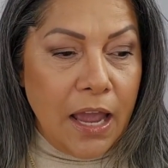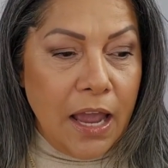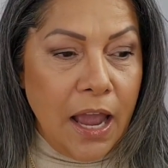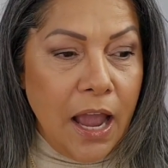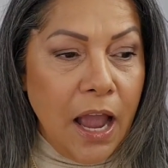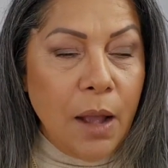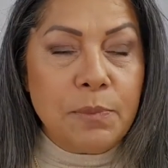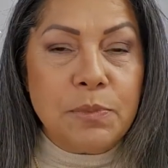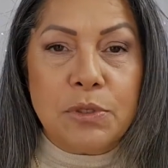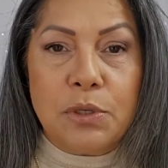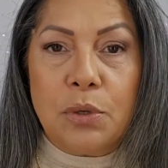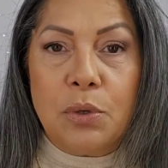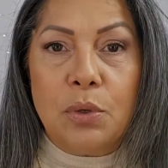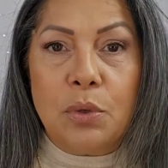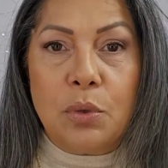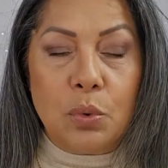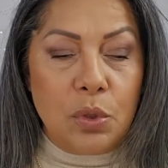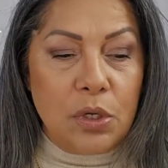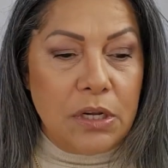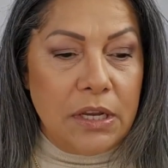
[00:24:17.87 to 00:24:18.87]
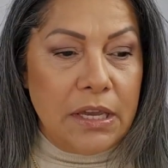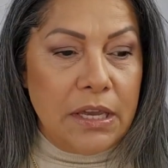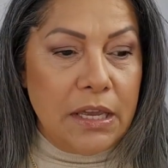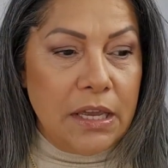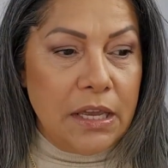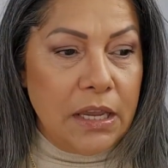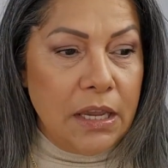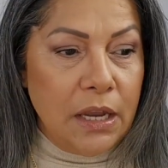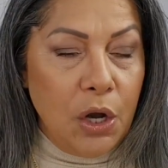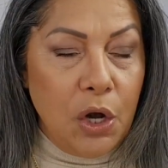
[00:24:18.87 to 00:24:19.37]

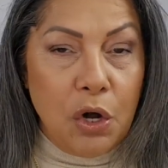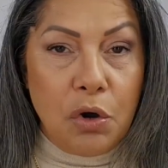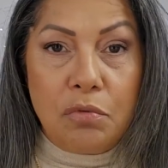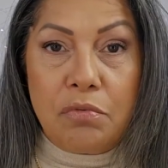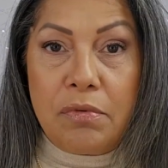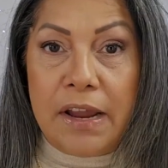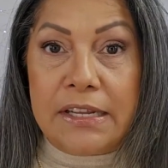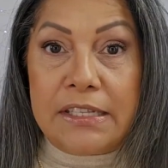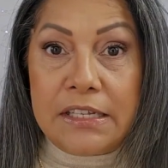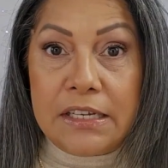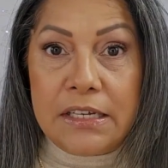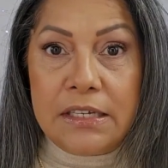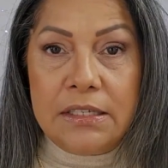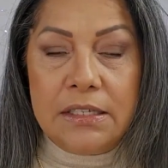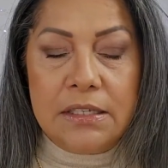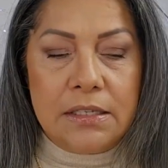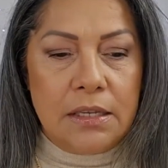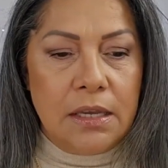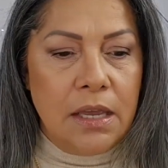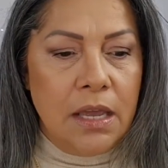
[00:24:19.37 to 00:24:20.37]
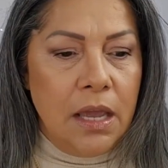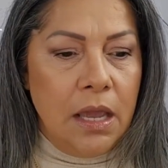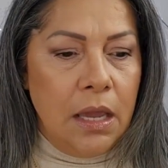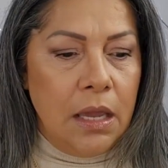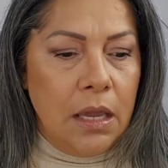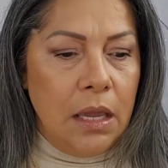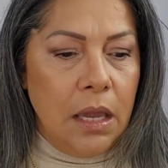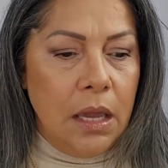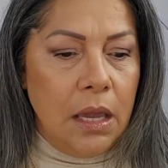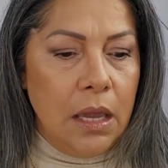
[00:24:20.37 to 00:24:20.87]
absolutely horrendous
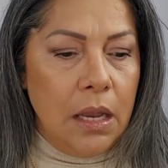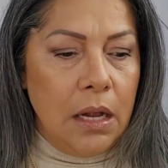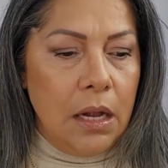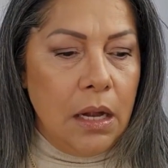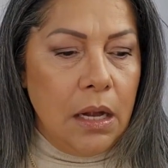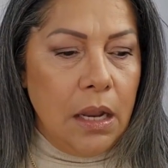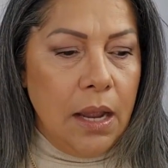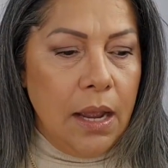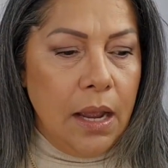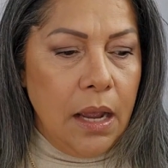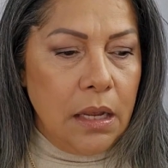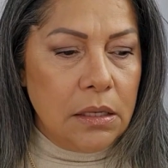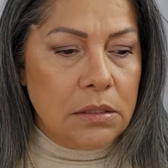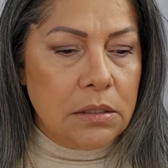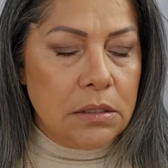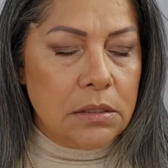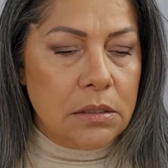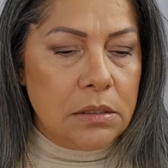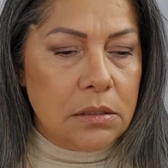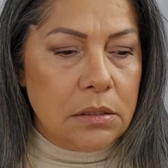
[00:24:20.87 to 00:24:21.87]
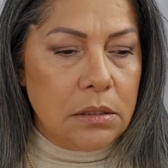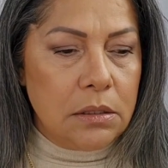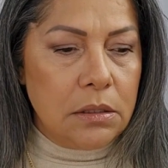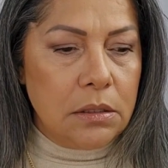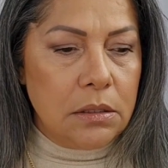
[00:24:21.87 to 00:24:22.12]
and has,